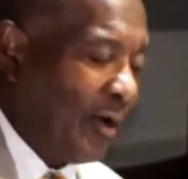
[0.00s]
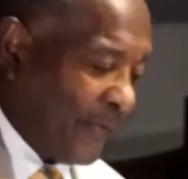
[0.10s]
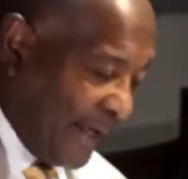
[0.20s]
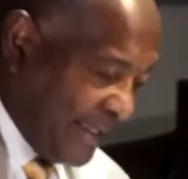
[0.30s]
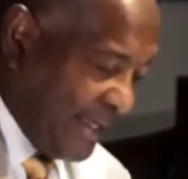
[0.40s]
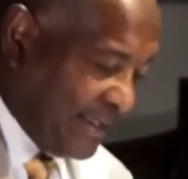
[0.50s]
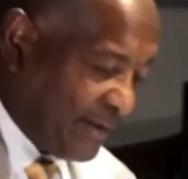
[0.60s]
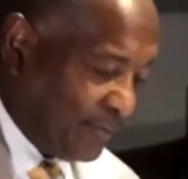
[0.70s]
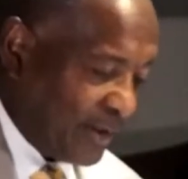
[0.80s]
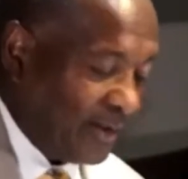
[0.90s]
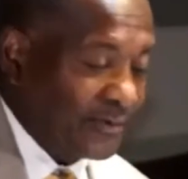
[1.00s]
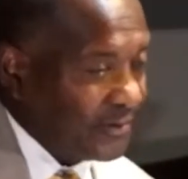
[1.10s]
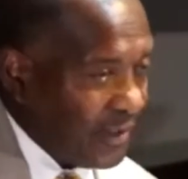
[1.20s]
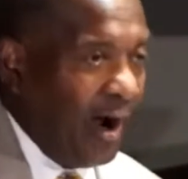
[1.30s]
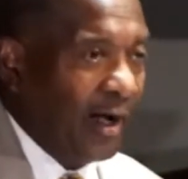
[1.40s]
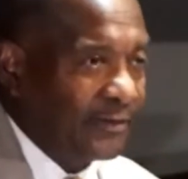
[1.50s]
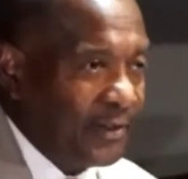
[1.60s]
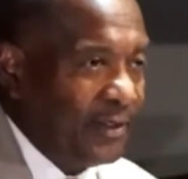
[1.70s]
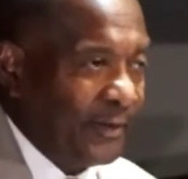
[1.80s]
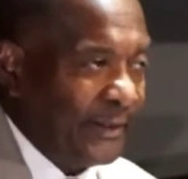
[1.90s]
that easy because it's hard to
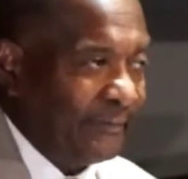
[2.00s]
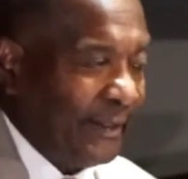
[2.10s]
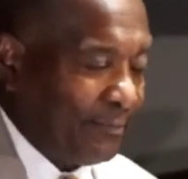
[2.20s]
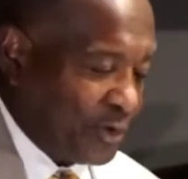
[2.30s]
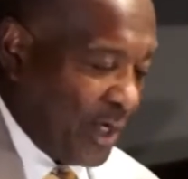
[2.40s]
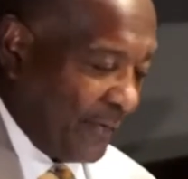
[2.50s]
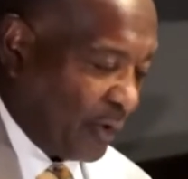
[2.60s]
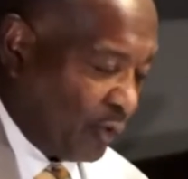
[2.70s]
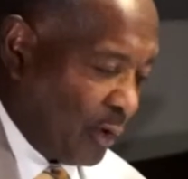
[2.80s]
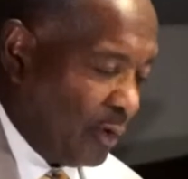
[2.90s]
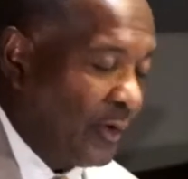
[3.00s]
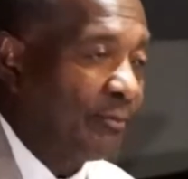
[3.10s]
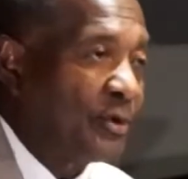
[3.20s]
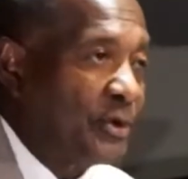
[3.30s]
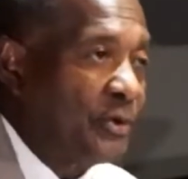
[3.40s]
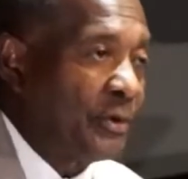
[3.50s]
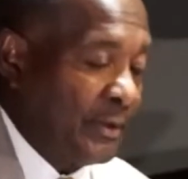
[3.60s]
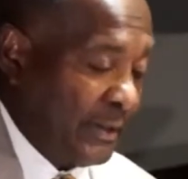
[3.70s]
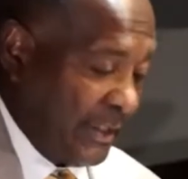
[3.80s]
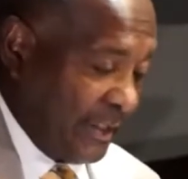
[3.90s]
do it, but you have to grow and mature
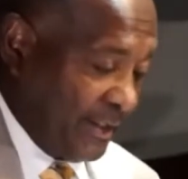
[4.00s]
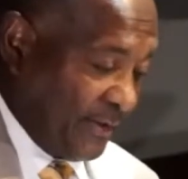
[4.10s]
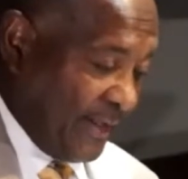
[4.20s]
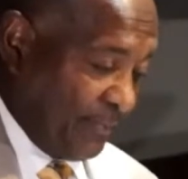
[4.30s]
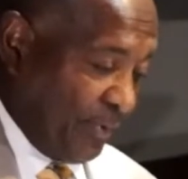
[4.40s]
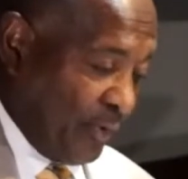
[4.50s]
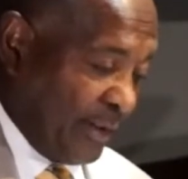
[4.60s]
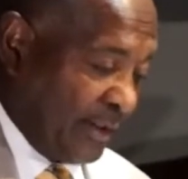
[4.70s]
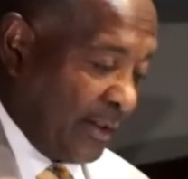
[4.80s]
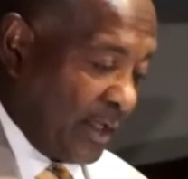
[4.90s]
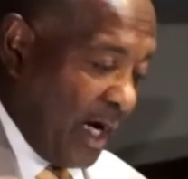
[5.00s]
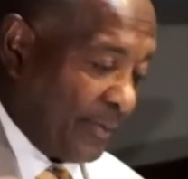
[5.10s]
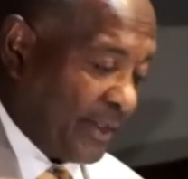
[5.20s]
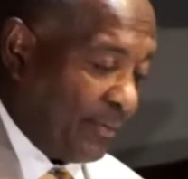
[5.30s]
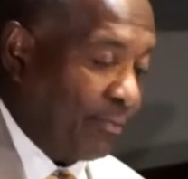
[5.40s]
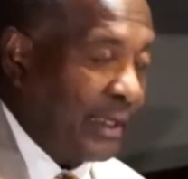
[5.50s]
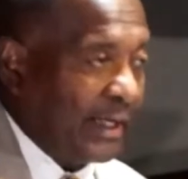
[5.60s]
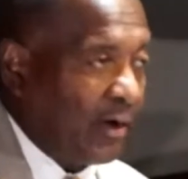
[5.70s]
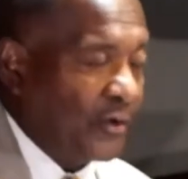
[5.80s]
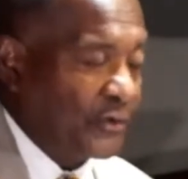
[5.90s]
to that point. Commentator Black
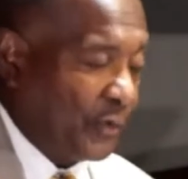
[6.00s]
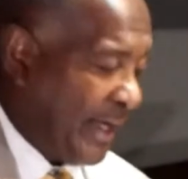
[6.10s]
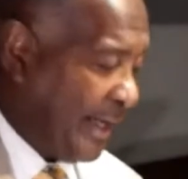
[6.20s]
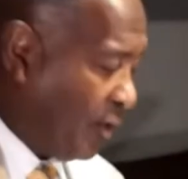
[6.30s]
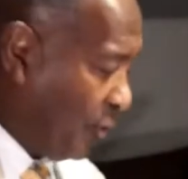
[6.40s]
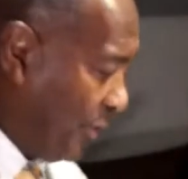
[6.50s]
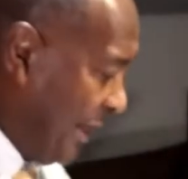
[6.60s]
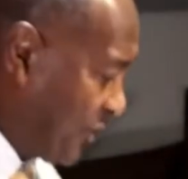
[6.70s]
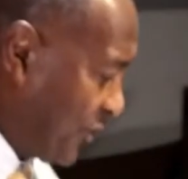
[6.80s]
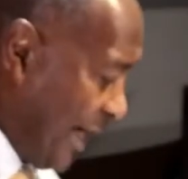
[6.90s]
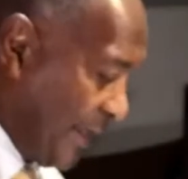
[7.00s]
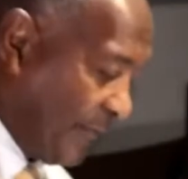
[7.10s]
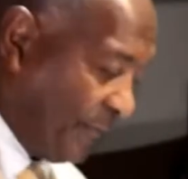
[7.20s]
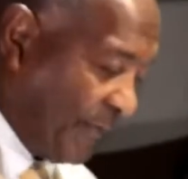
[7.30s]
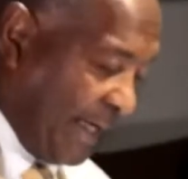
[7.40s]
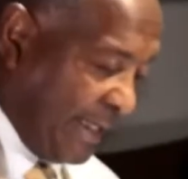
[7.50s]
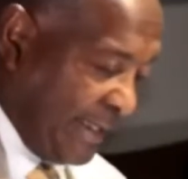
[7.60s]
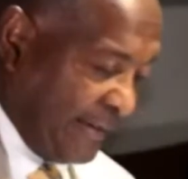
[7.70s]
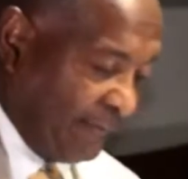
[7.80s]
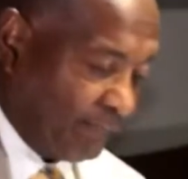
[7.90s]
also added on page
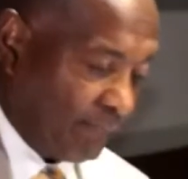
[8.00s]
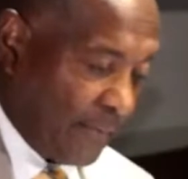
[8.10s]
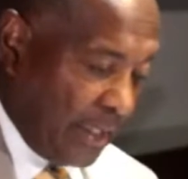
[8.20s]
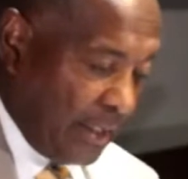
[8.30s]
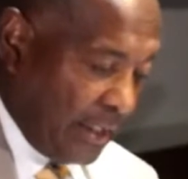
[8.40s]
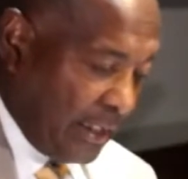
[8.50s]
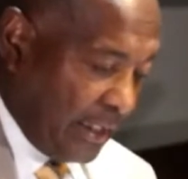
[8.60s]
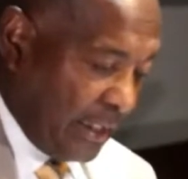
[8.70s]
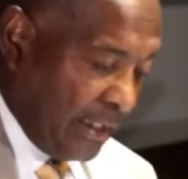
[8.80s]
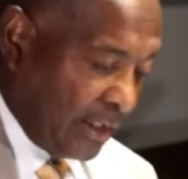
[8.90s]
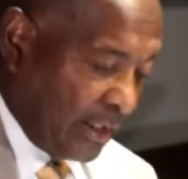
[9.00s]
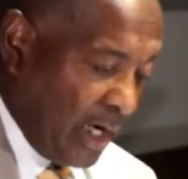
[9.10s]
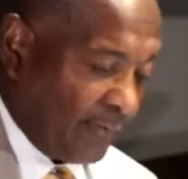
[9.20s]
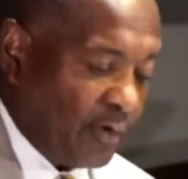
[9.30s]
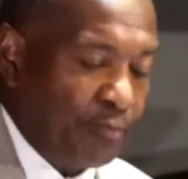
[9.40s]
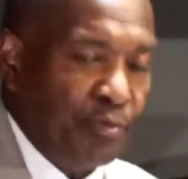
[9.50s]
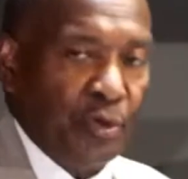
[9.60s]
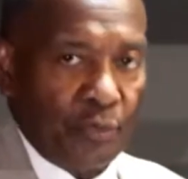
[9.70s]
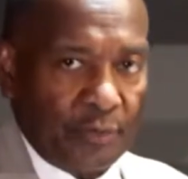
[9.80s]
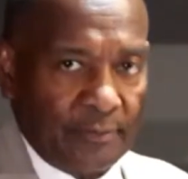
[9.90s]
95, God
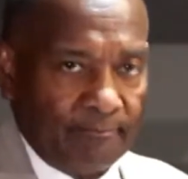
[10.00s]
rebuked,